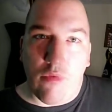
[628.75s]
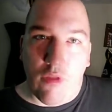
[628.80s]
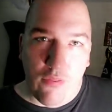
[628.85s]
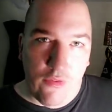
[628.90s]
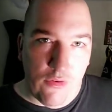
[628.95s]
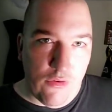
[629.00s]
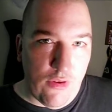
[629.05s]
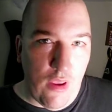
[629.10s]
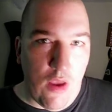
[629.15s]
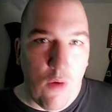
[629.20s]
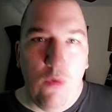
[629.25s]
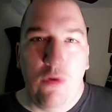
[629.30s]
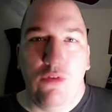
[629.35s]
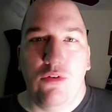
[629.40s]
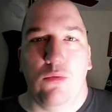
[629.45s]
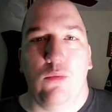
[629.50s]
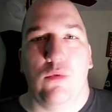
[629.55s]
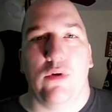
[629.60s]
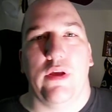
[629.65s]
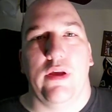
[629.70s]
than say a
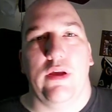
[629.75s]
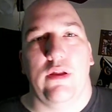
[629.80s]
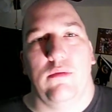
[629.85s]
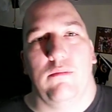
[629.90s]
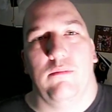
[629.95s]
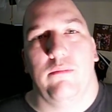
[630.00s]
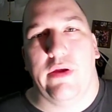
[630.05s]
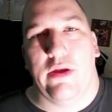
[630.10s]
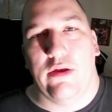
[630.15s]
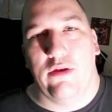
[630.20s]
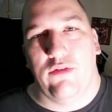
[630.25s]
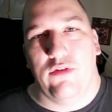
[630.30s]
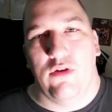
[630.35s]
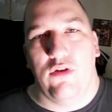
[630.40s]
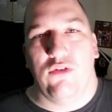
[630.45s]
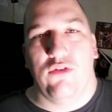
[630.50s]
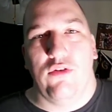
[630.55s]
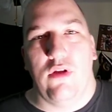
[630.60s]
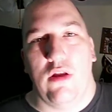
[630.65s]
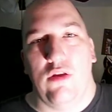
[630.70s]
wizard will get, because
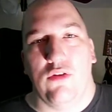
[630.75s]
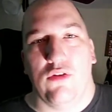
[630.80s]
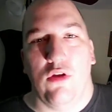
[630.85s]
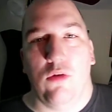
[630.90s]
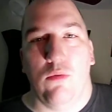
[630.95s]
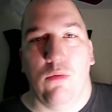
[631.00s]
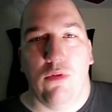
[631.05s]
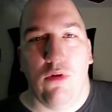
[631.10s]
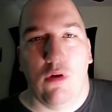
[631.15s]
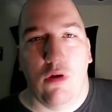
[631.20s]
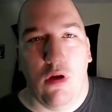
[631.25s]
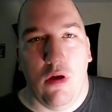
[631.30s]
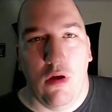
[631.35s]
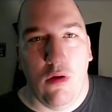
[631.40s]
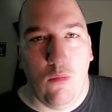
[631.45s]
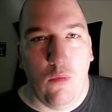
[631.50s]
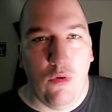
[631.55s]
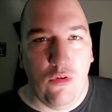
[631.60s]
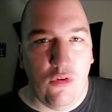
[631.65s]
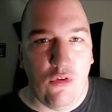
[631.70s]
they're just not as good with
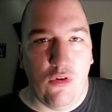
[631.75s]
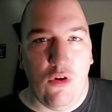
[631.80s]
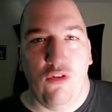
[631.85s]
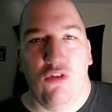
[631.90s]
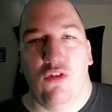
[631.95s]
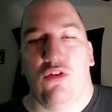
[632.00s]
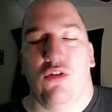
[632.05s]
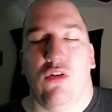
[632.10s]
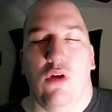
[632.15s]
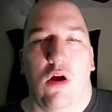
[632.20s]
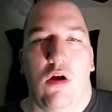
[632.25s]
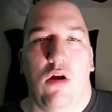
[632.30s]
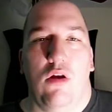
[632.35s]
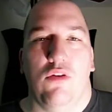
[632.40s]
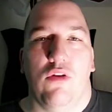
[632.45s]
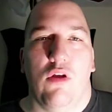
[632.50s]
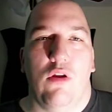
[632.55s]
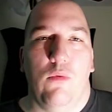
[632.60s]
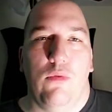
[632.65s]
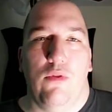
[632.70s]
their wizards aren't
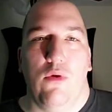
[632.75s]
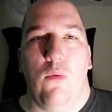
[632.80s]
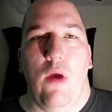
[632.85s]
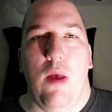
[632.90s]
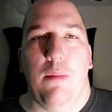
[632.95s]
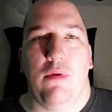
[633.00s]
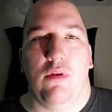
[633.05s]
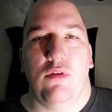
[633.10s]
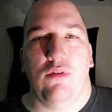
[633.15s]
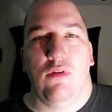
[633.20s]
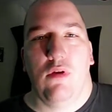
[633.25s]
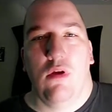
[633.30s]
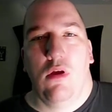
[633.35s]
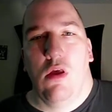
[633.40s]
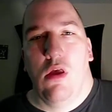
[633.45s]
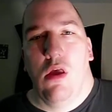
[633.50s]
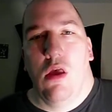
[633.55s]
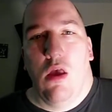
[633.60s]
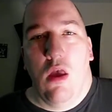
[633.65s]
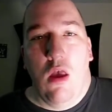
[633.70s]
as good with their weapons.
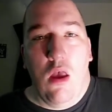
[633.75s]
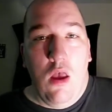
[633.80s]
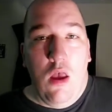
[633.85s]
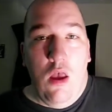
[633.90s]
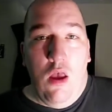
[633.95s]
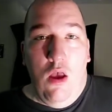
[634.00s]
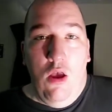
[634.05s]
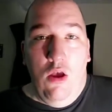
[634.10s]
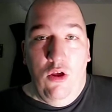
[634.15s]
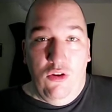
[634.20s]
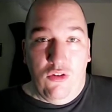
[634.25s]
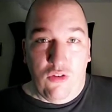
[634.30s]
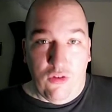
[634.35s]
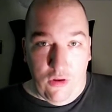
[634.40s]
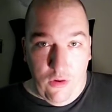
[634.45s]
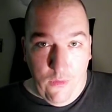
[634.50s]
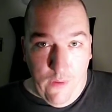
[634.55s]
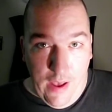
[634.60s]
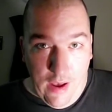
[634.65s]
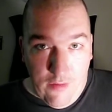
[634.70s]
So
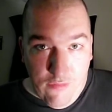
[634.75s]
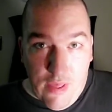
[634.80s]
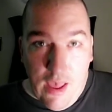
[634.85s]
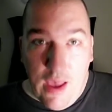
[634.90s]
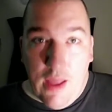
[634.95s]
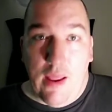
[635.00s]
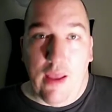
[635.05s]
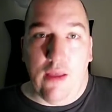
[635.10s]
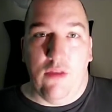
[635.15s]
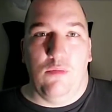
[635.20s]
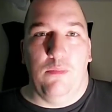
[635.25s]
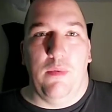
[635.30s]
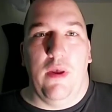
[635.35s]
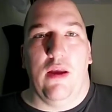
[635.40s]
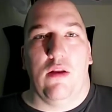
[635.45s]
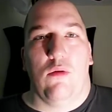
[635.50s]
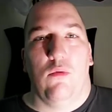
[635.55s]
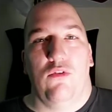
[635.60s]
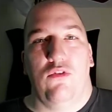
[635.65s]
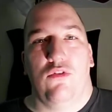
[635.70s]
you have that
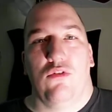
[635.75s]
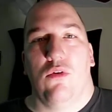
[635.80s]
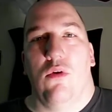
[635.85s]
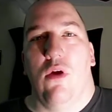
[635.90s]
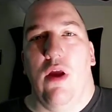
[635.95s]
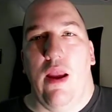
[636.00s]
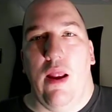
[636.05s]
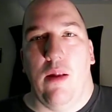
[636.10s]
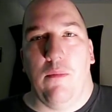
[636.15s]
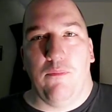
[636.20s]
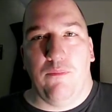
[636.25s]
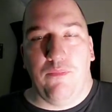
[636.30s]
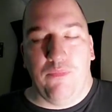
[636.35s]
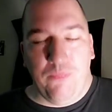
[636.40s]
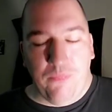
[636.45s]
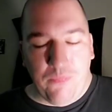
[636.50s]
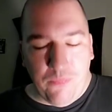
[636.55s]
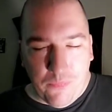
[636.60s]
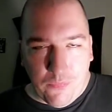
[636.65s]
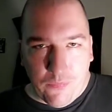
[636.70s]
aspect, which is great.
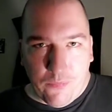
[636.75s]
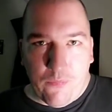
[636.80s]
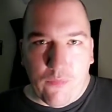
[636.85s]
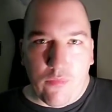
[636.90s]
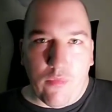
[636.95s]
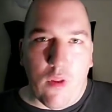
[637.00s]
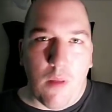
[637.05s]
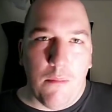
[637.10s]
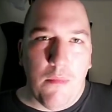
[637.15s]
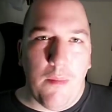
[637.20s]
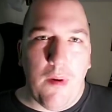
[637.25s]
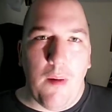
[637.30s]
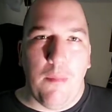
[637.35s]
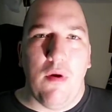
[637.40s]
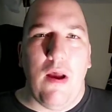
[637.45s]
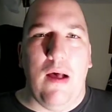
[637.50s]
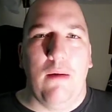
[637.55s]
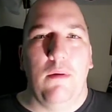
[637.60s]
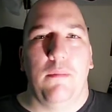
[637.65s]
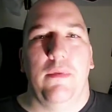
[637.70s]
But my
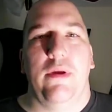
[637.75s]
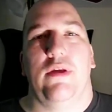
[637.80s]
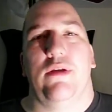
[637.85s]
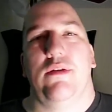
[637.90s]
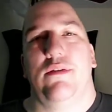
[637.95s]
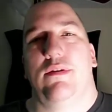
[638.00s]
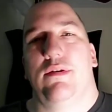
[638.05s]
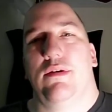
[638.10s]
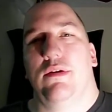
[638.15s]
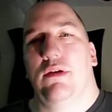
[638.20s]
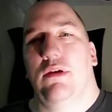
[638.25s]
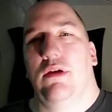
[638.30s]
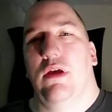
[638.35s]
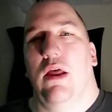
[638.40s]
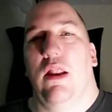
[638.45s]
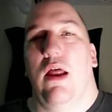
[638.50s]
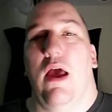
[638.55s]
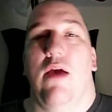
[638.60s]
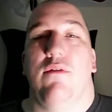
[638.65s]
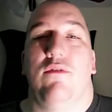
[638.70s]
problem is,
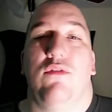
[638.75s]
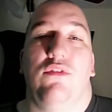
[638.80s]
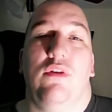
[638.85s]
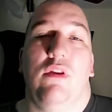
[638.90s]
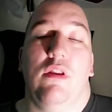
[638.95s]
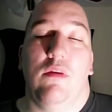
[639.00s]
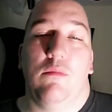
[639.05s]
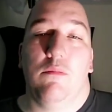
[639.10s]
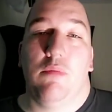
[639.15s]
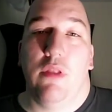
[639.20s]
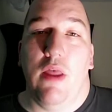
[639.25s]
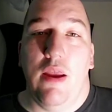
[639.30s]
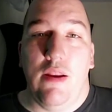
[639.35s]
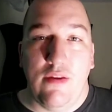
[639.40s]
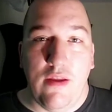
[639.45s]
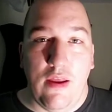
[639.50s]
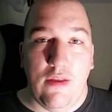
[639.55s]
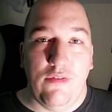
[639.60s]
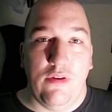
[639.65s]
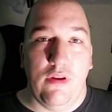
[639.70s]
and I haven't seen it in play
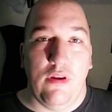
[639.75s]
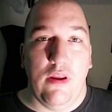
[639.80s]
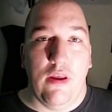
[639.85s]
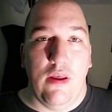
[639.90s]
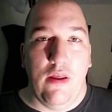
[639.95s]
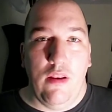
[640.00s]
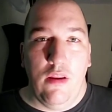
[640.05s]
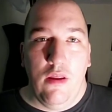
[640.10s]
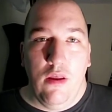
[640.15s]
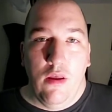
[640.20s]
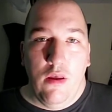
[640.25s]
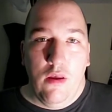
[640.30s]
testing yet,